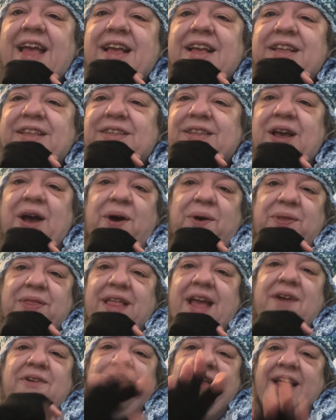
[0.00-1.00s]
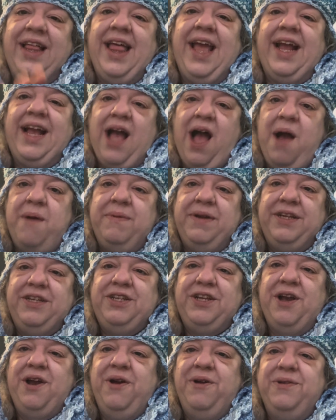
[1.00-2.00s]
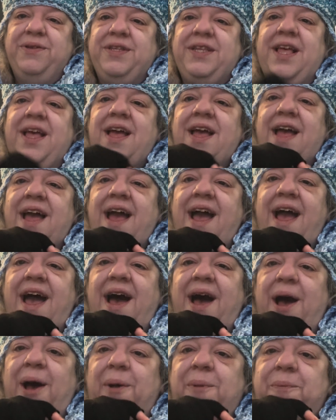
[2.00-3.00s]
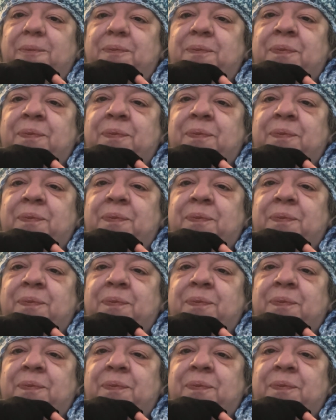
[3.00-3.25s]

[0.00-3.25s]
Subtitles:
So they really like comedy shows. So